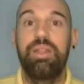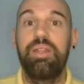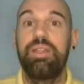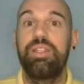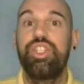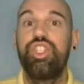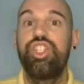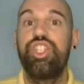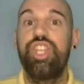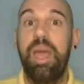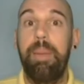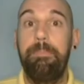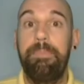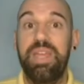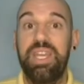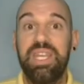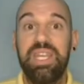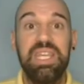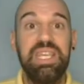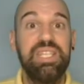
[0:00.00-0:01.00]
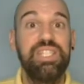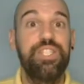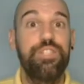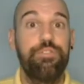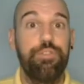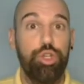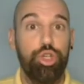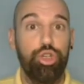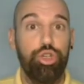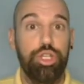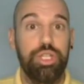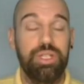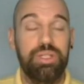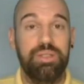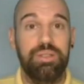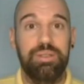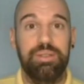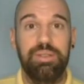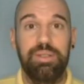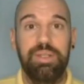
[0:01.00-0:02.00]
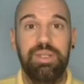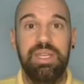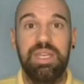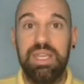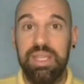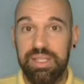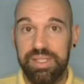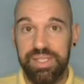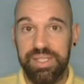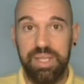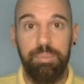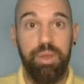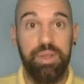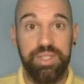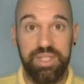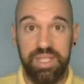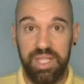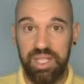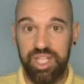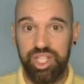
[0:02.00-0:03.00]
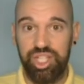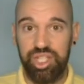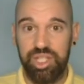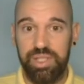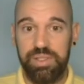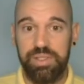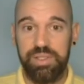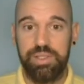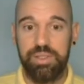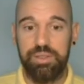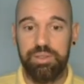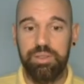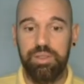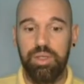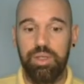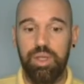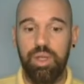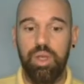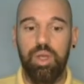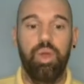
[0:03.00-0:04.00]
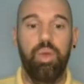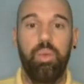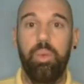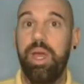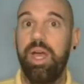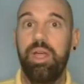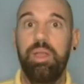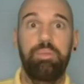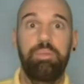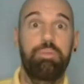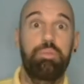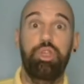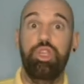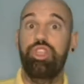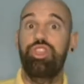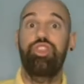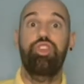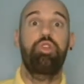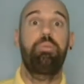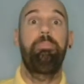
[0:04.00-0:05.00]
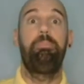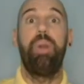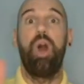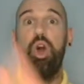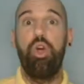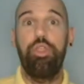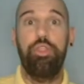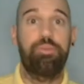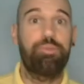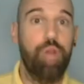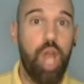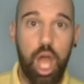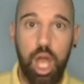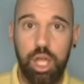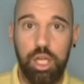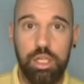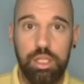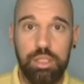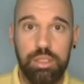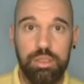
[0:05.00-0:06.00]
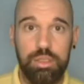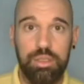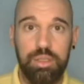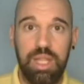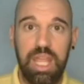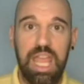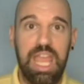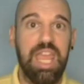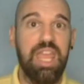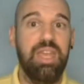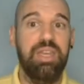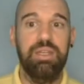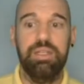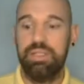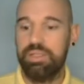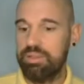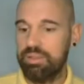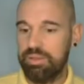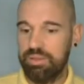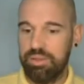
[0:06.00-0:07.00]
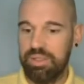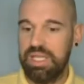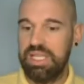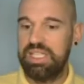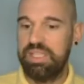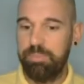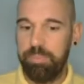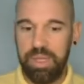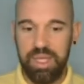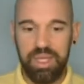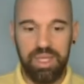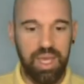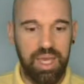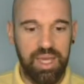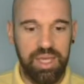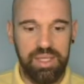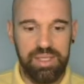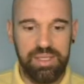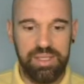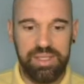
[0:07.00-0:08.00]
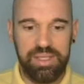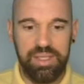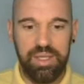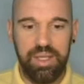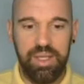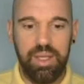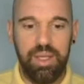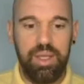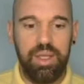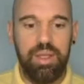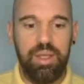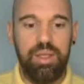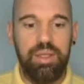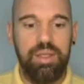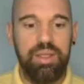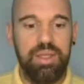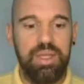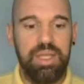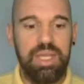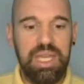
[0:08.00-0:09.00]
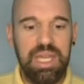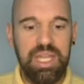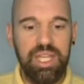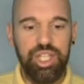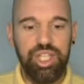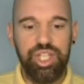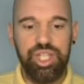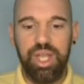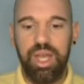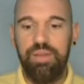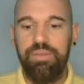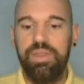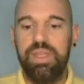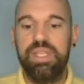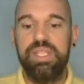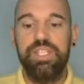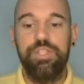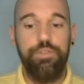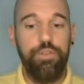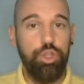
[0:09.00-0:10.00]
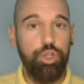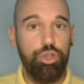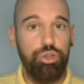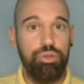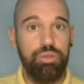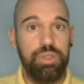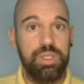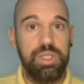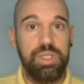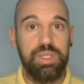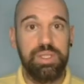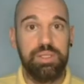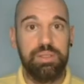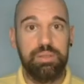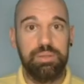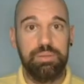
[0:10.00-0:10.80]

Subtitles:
Japanese food is the most delicious. Well, you're both wrong, and it's because each of these foods,